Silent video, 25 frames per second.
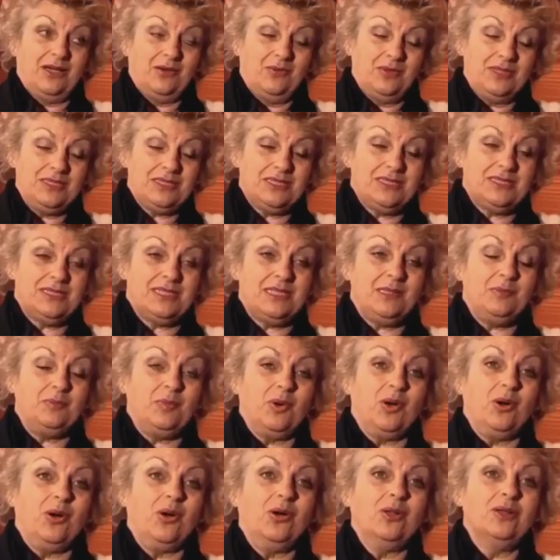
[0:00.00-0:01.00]
I went to see
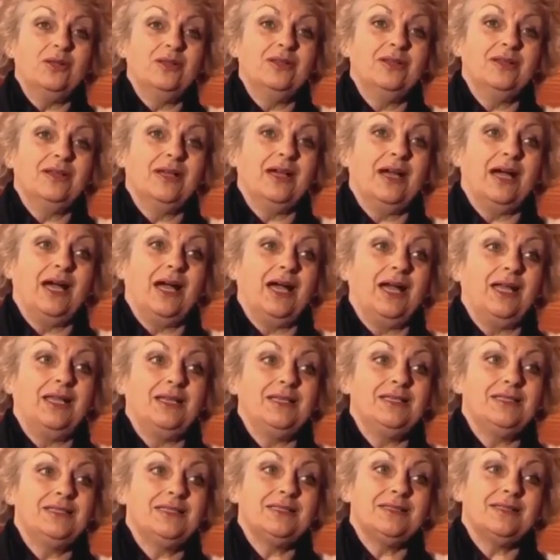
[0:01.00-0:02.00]
Paul
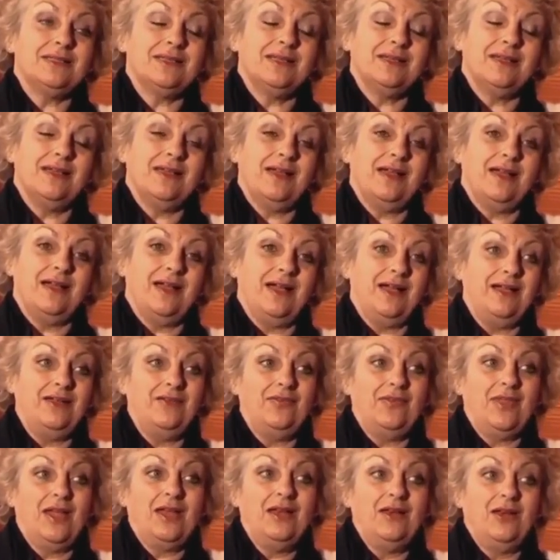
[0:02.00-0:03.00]
and
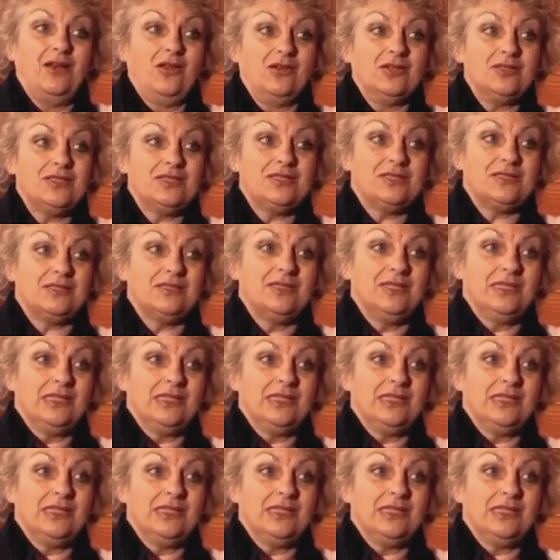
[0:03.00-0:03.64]
I then lost